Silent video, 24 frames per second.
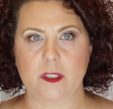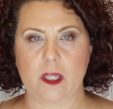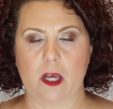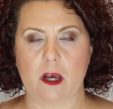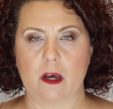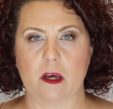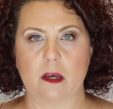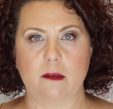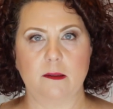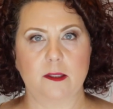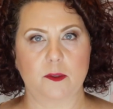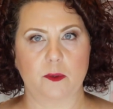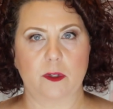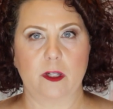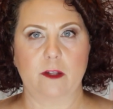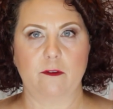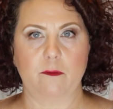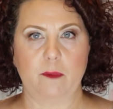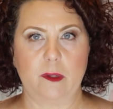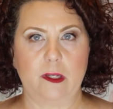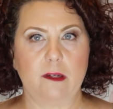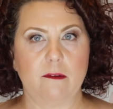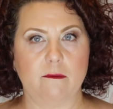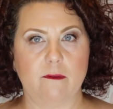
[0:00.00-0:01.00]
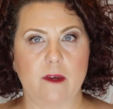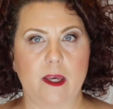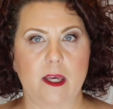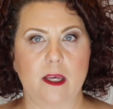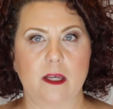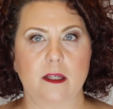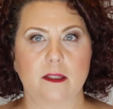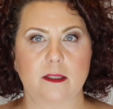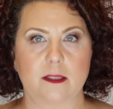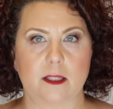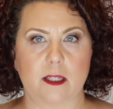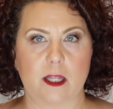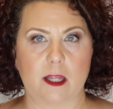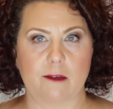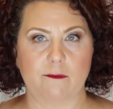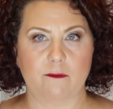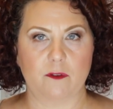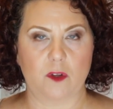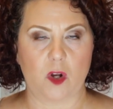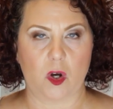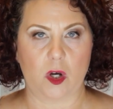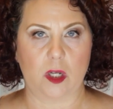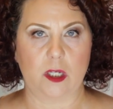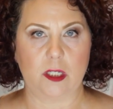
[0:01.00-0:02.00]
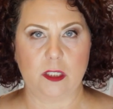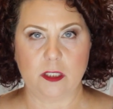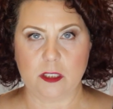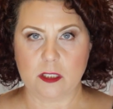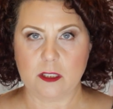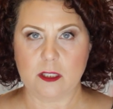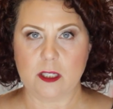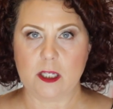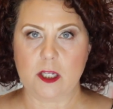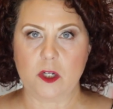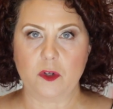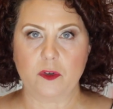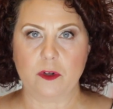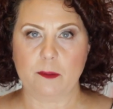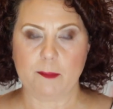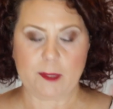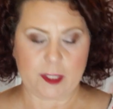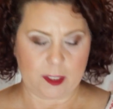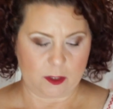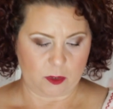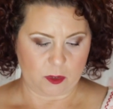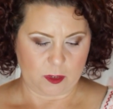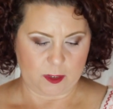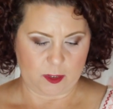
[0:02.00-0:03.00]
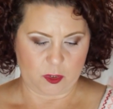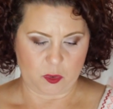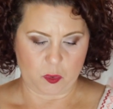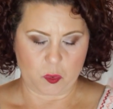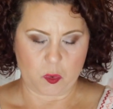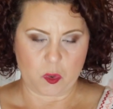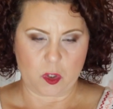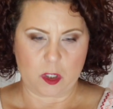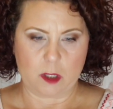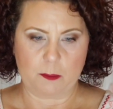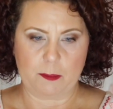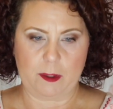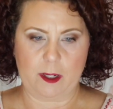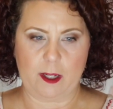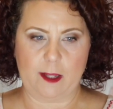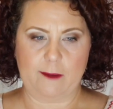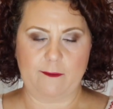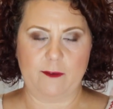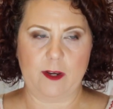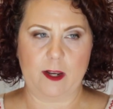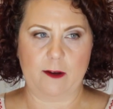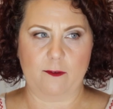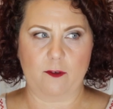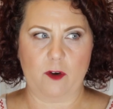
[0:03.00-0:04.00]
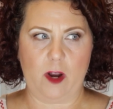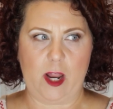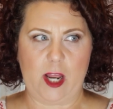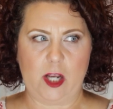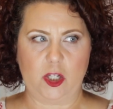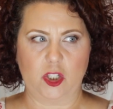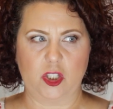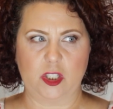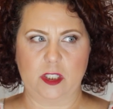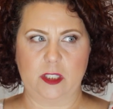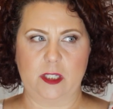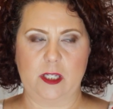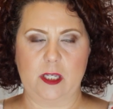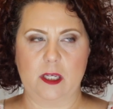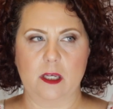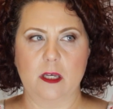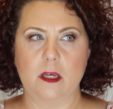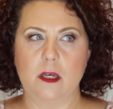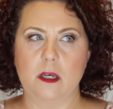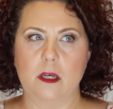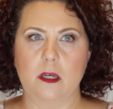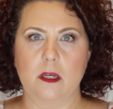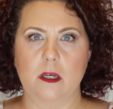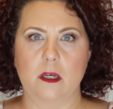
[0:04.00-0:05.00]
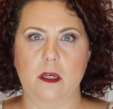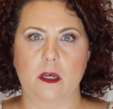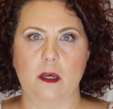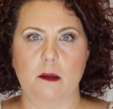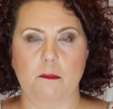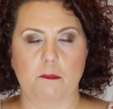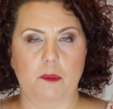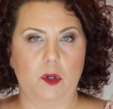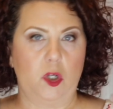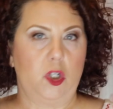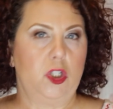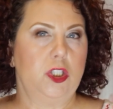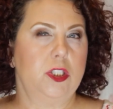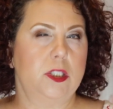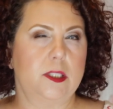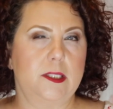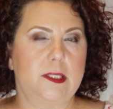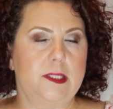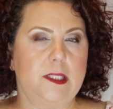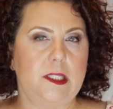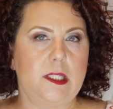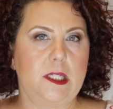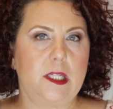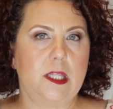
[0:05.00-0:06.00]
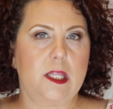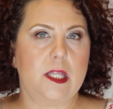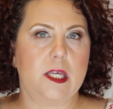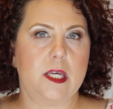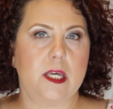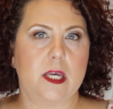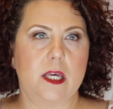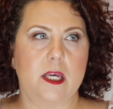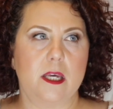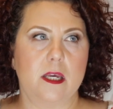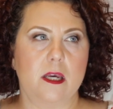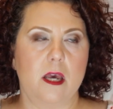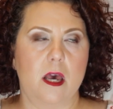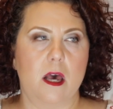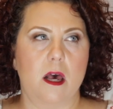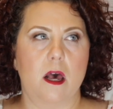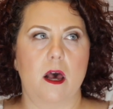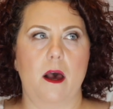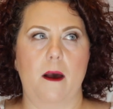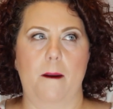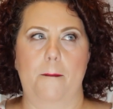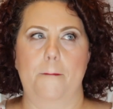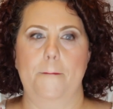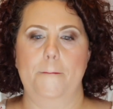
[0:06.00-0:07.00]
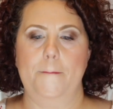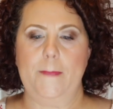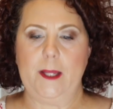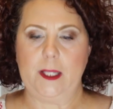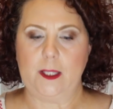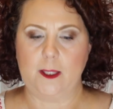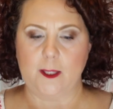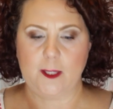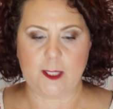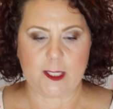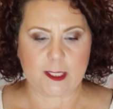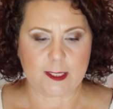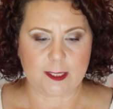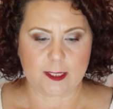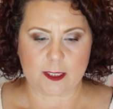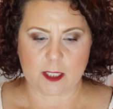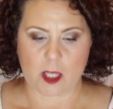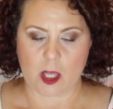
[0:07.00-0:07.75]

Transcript: times while I've been in Vegas that I've gone into the Henri Bendel store, but I've never actually purchased anything. But this